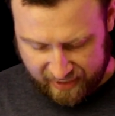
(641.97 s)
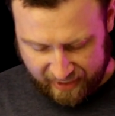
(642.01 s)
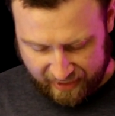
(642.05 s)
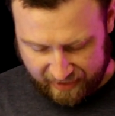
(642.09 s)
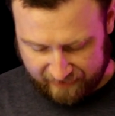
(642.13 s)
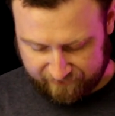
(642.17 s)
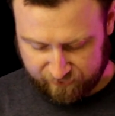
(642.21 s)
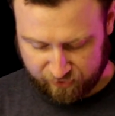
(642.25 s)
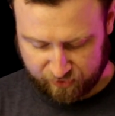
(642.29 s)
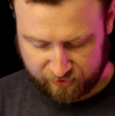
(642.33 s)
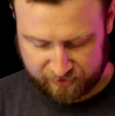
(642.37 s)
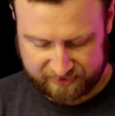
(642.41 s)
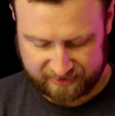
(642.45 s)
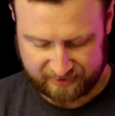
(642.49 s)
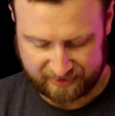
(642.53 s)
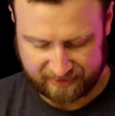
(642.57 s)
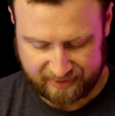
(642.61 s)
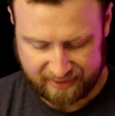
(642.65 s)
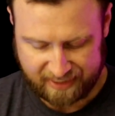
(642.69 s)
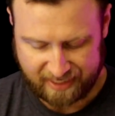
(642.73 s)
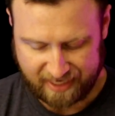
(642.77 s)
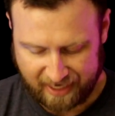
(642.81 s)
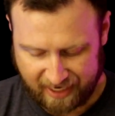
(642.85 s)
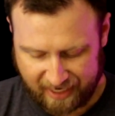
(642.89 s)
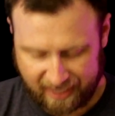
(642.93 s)
I've noticed that
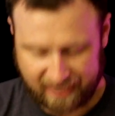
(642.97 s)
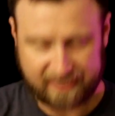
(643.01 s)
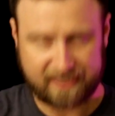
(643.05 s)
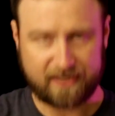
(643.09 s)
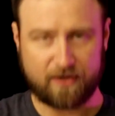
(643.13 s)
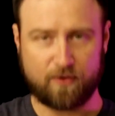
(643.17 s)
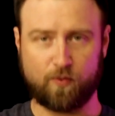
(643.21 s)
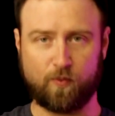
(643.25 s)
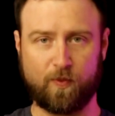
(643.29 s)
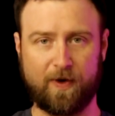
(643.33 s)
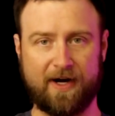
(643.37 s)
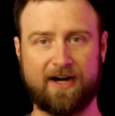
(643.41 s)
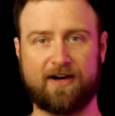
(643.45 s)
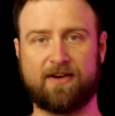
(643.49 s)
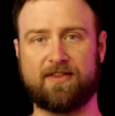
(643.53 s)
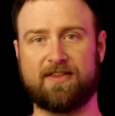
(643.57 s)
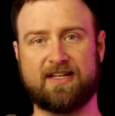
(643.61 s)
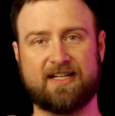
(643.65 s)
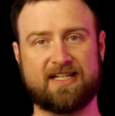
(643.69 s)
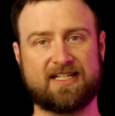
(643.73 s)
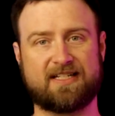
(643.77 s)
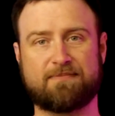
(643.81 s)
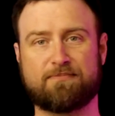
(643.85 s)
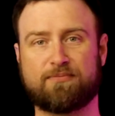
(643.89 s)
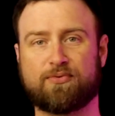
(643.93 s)
I can wear
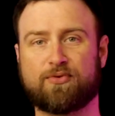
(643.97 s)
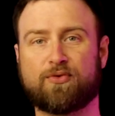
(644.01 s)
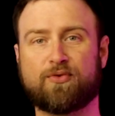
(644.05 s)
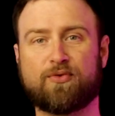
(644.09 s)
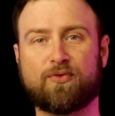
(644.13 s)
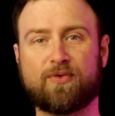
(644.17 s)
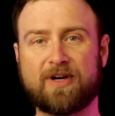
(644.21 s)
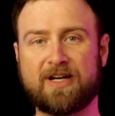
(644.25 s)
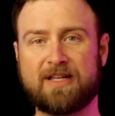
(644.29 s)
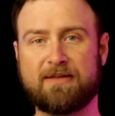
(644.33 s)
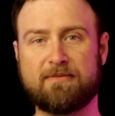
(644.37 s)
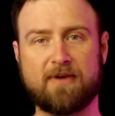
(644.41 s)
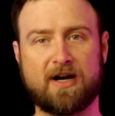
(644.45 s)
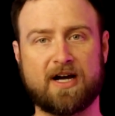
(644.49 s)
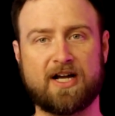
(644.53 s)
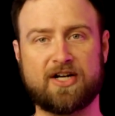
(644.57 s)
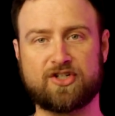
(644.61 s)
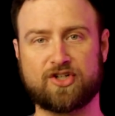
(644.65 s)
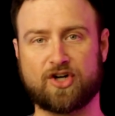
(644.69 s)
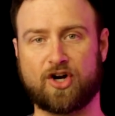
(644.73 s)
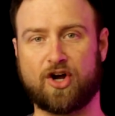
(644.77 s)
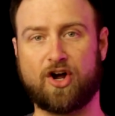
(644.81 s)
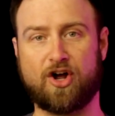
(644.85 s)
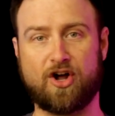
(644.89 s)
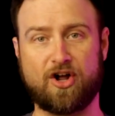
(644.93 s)
this pretty
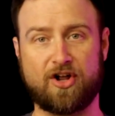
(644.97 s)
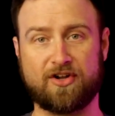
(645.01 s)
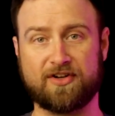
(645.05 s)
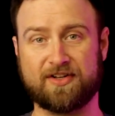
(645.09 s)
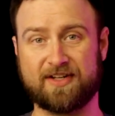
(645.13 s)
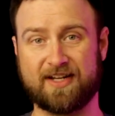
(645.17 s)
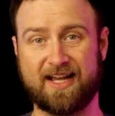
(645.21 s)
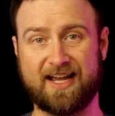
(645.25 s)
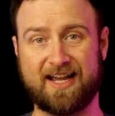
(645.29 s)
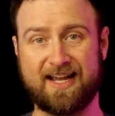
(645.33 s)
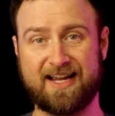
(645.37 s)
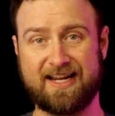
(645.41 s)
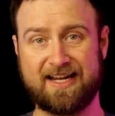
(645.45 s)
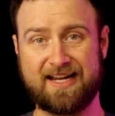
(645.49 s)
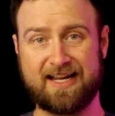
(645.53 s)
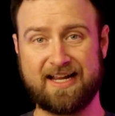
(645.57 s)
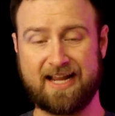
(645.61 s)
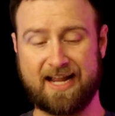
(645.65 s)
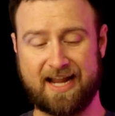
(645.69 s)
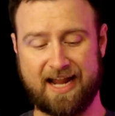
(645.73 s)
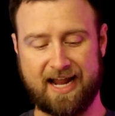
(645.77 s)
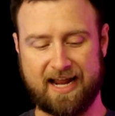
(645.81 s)
much all day